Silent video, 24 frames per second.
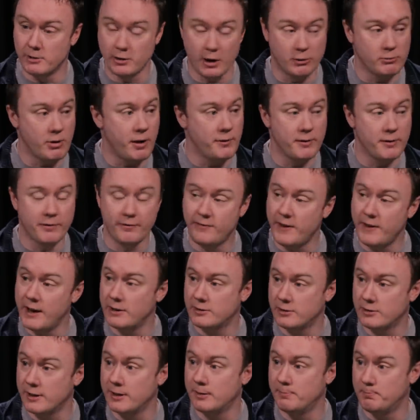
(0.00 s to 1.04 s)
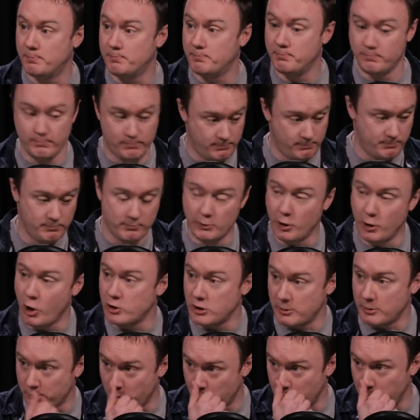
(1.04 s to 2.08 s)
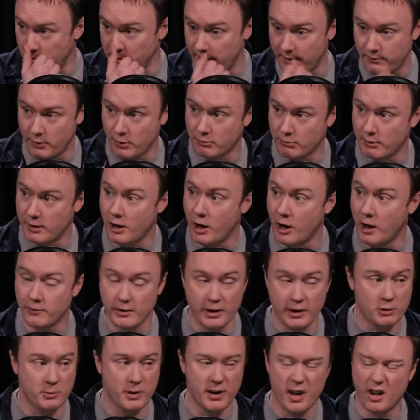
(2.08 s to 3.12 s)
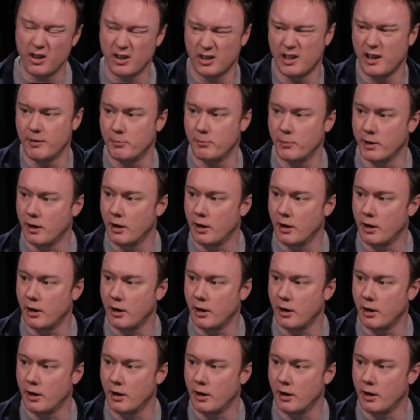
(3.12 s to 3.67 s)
So rather than fix the logic problem and give you three lives, they just went, I just give them